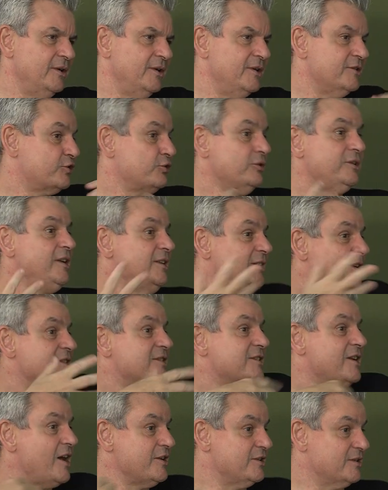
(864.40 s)
so they
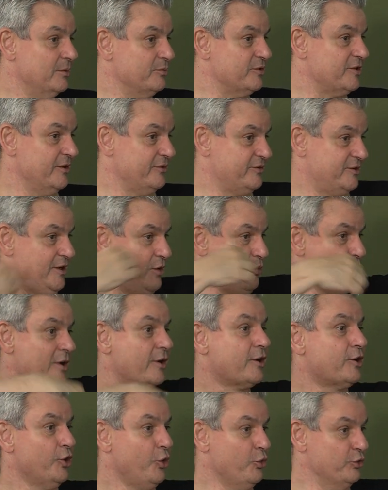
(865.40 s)
disguise themselves. They wear
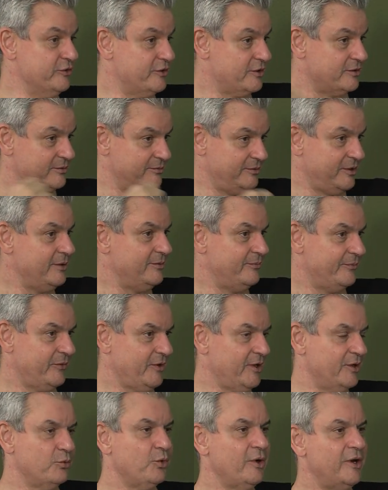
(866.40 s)
clothes.
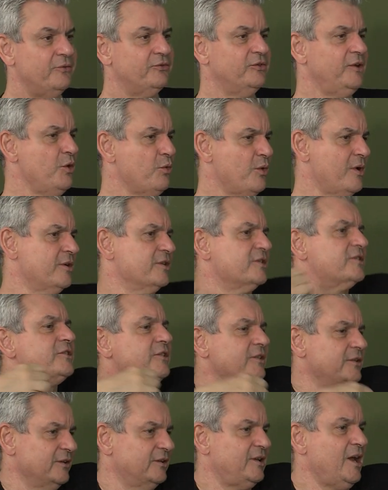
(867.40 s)
Okay. If they wear a
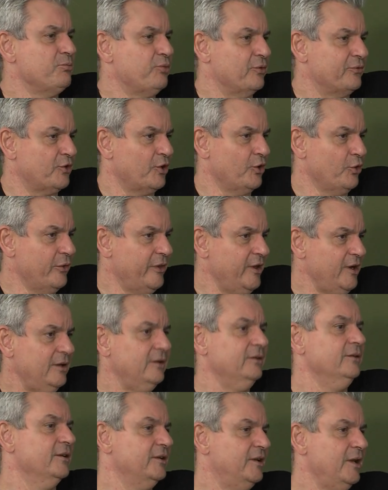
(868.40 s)
certain type of
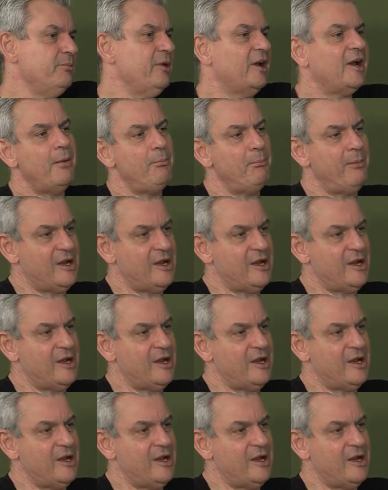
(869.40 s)
clothing, they become